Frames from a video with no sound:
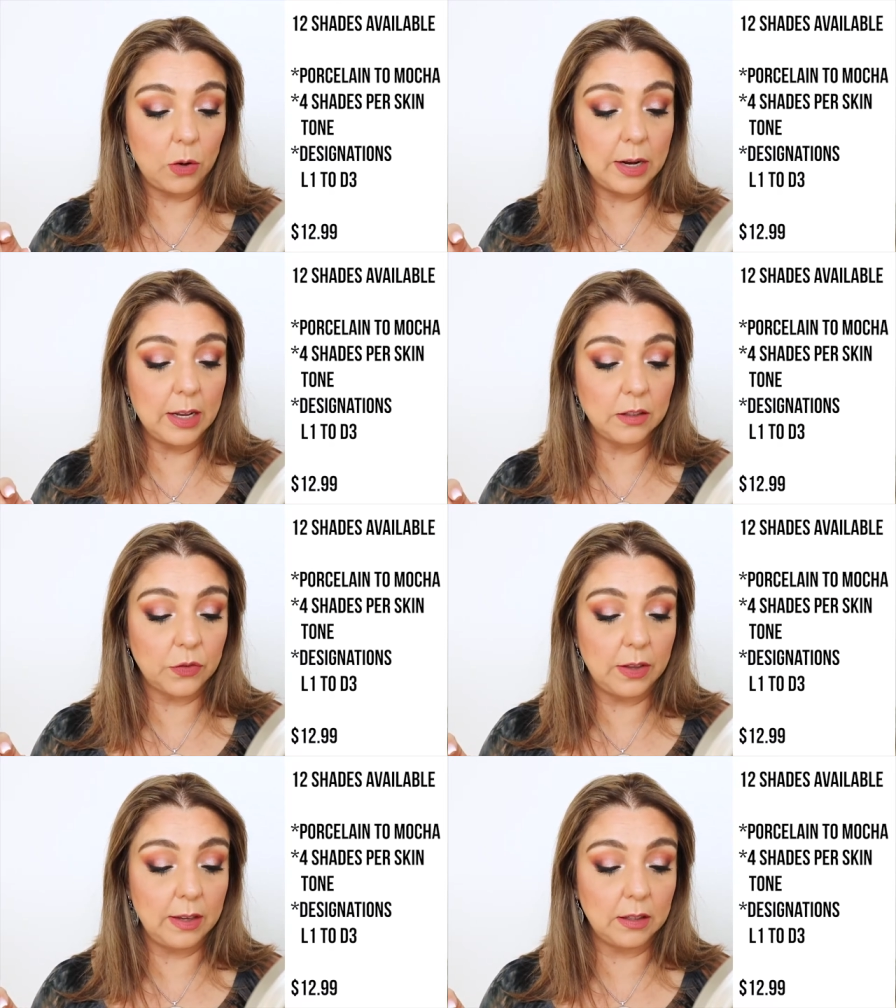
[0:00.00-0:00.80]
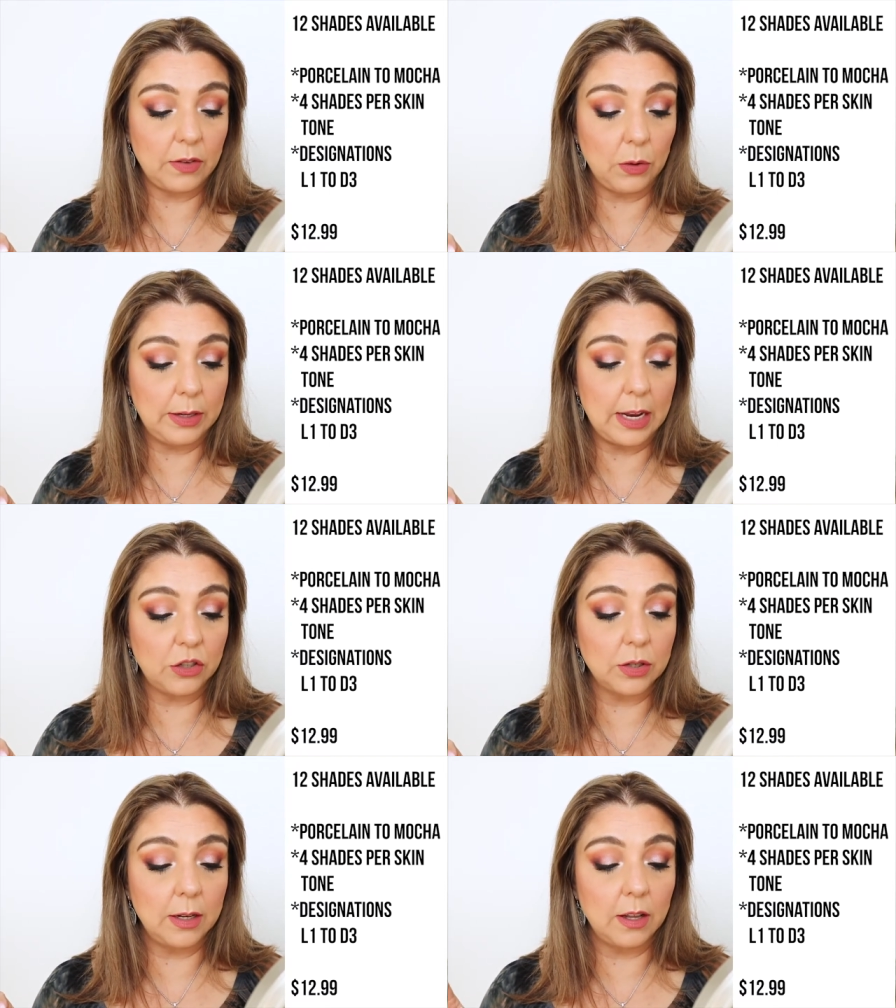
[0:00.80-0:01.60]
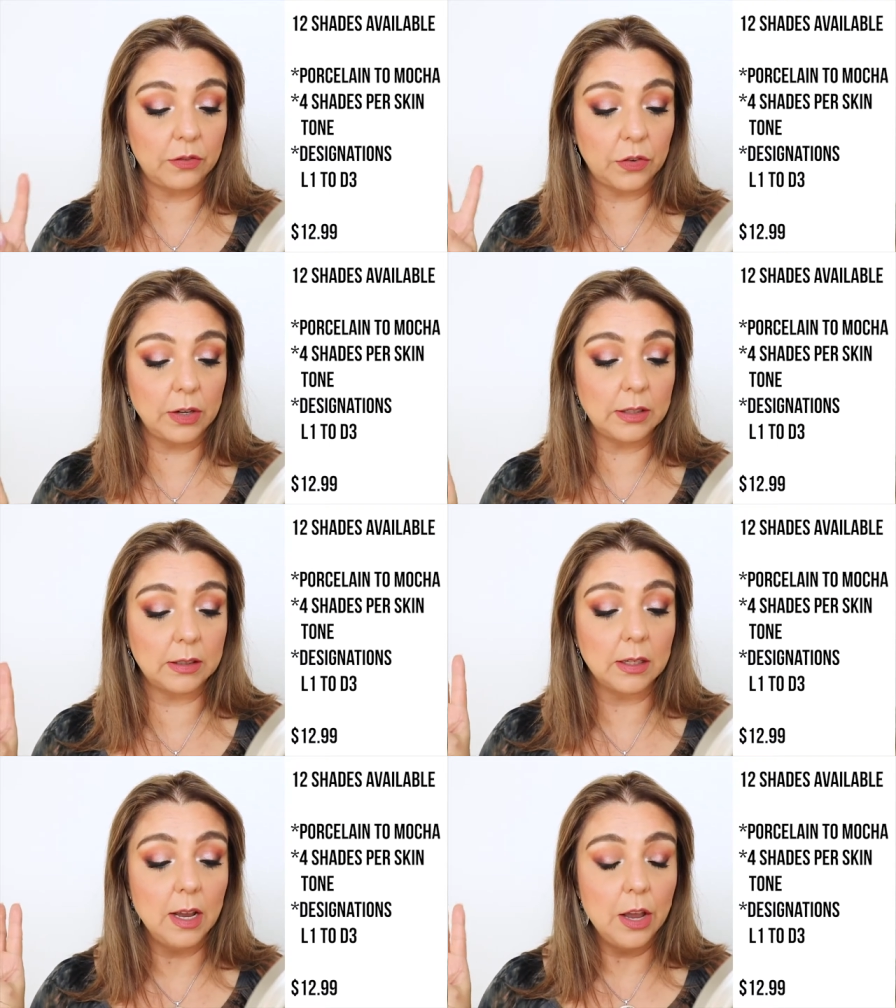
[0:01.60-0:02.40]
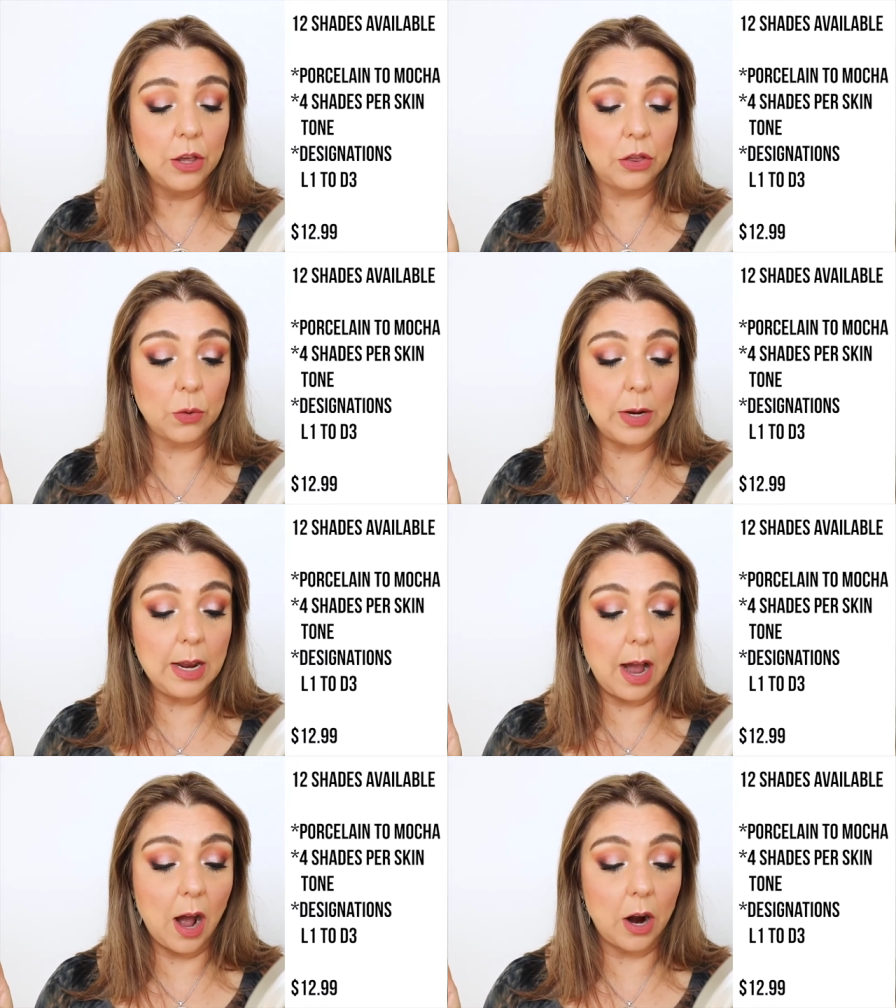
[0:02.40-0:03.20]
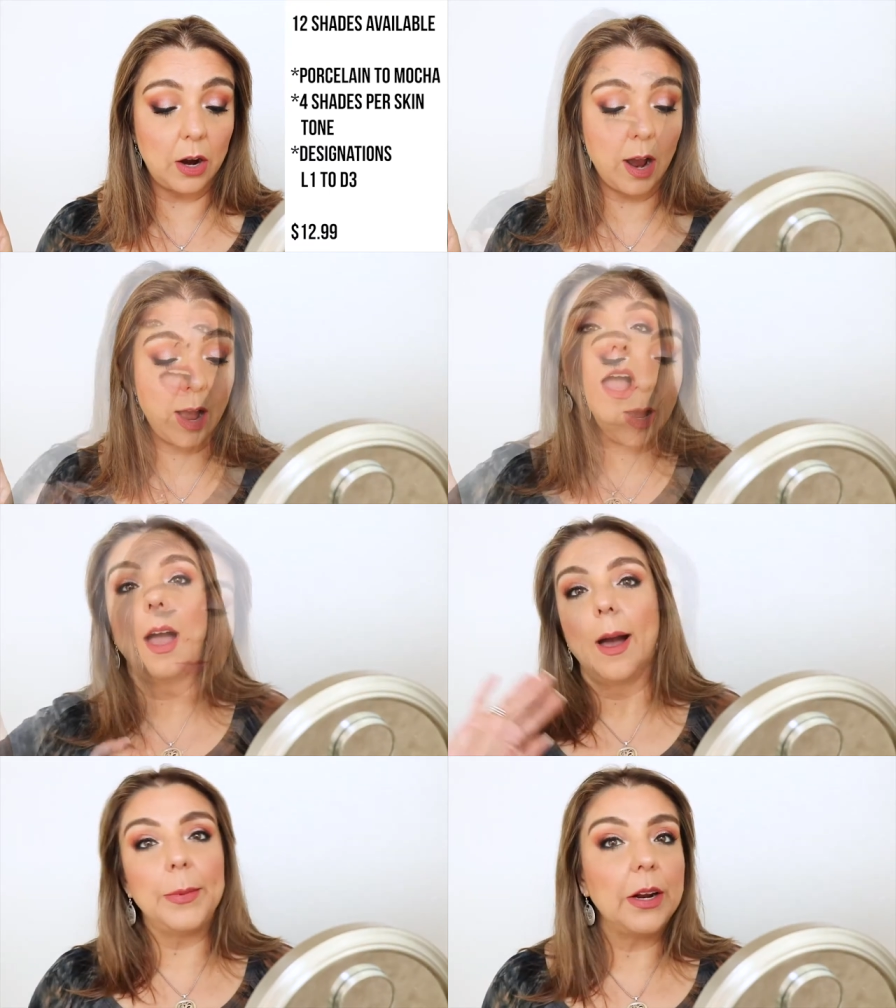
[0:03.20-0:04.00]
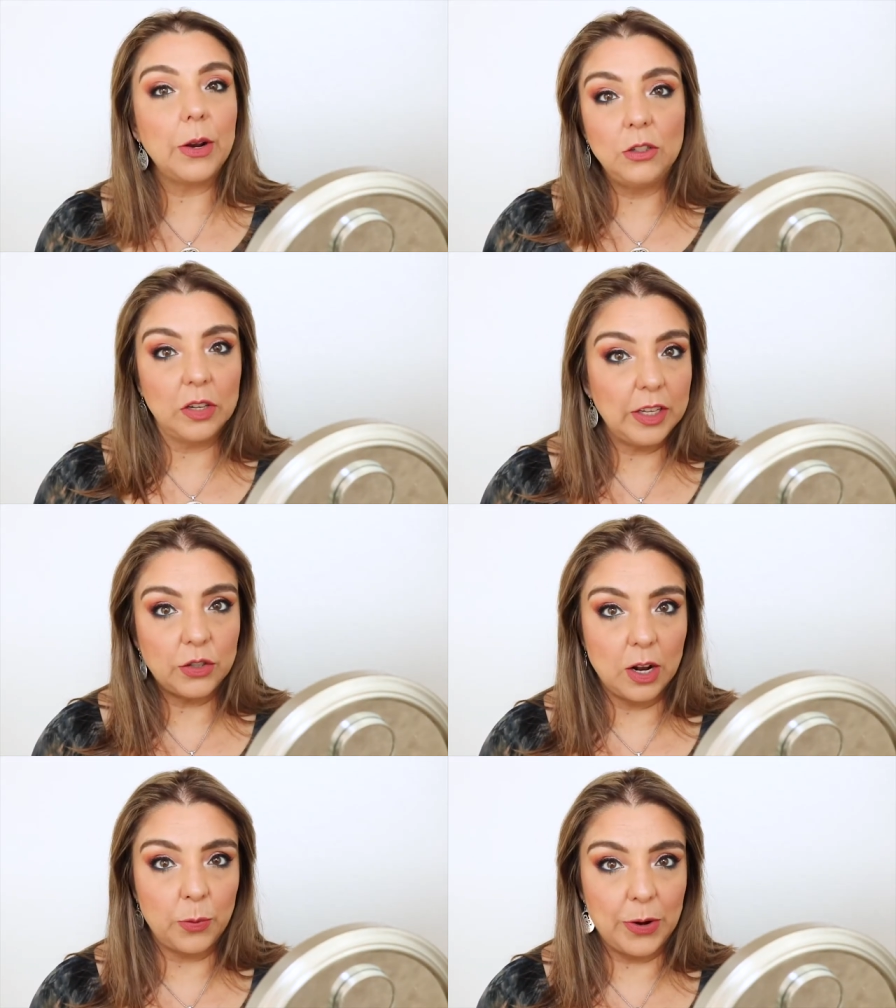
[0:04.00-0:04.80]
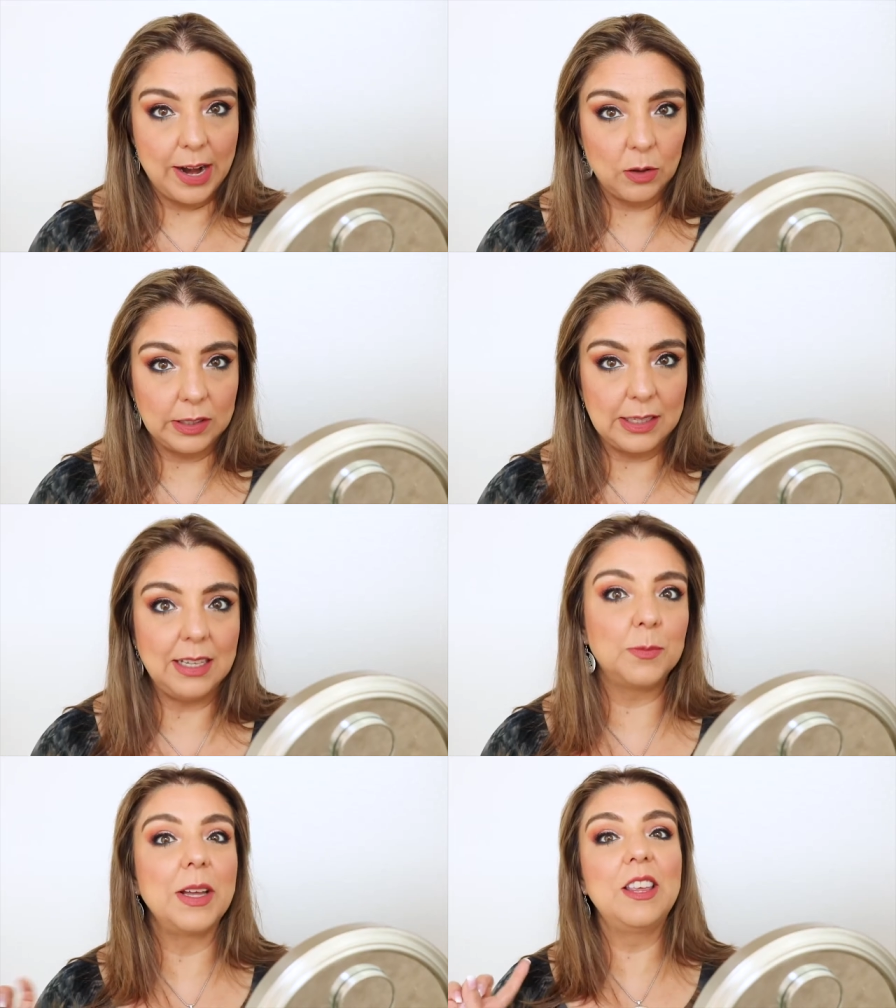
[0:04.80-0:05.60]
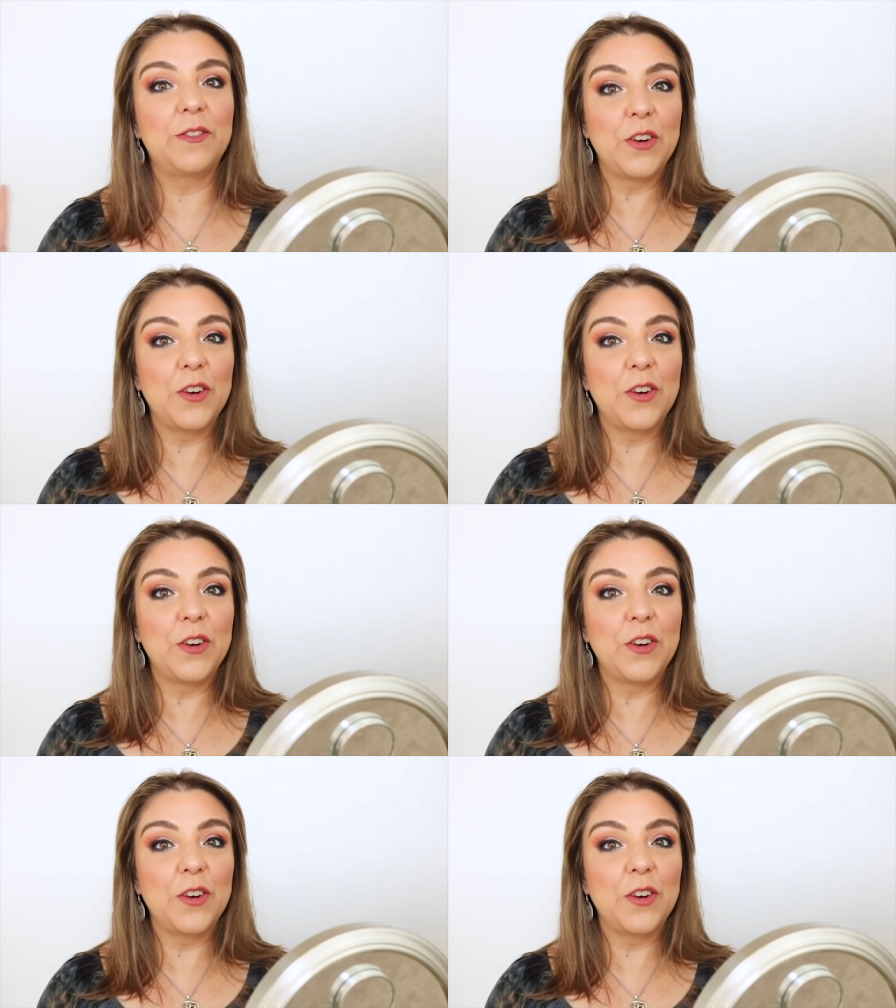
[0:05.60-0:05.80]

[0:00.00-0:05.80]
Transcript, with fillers: ingredients for this foundation, the first three are, uh, I'm not going to even try to pronounce these, but the